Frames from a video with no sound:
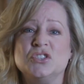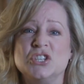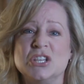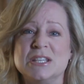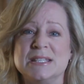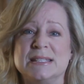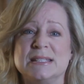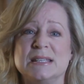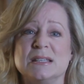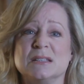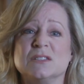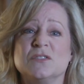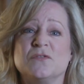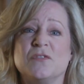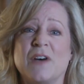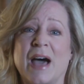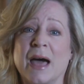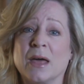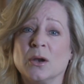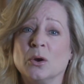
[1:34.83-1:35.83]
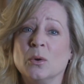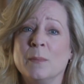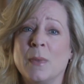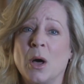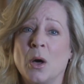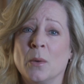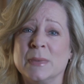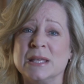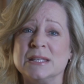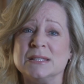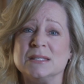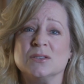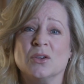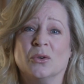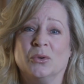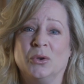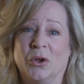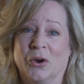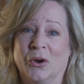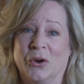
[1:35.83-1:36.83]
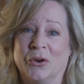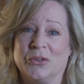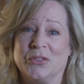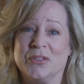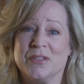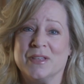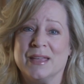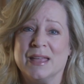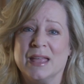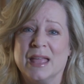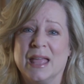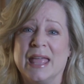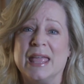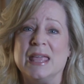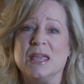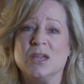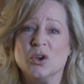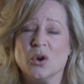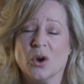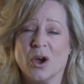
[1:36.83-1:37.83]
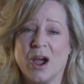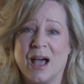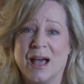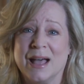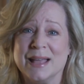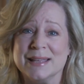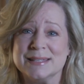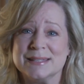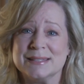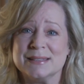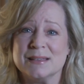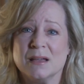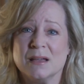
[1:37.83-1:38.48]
Jesus' final moments on earth. He cries,